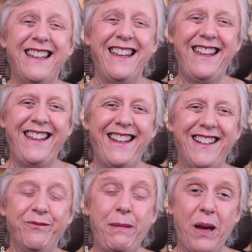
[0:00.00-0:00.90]

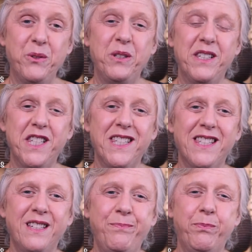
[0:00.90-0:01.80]
and
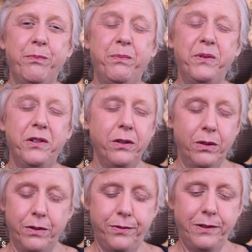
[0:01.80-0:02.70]
mountainous,
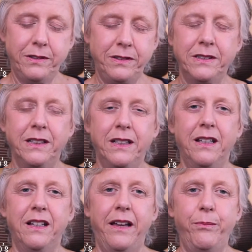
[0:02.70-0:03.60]
beautiful.
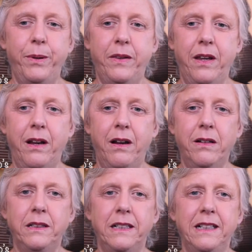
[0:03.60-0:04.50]
I've been there,
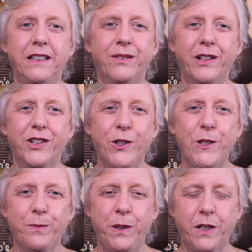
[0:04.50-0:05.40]
so I'm going to show you
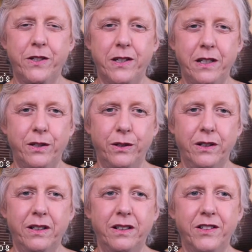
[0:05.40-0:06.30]
some pictures I
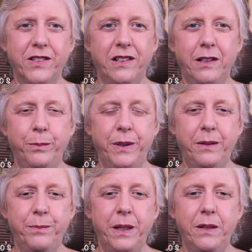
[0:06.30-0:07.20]
took, just a little bit,
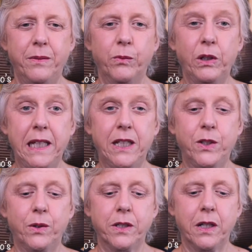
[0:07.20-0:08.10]
but related
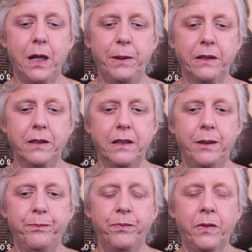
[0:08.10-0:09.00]
to our topic
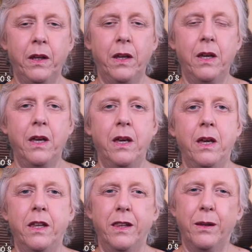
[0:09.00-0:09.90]
today.
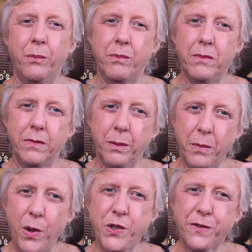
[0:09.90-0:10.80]
The
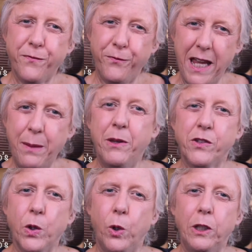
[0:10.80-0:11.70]
most famous
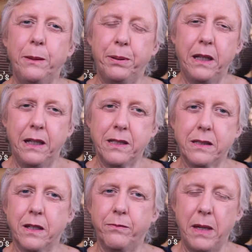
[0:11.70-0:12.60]
holy place
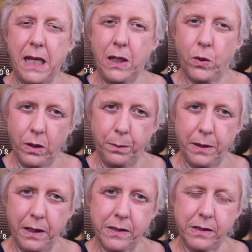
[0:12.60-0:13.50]
of many holy
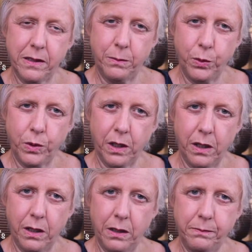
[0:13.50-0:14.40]
places in
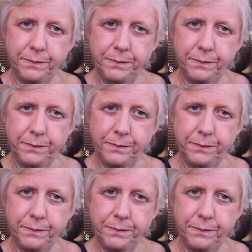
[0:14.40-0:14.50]
Bhutan.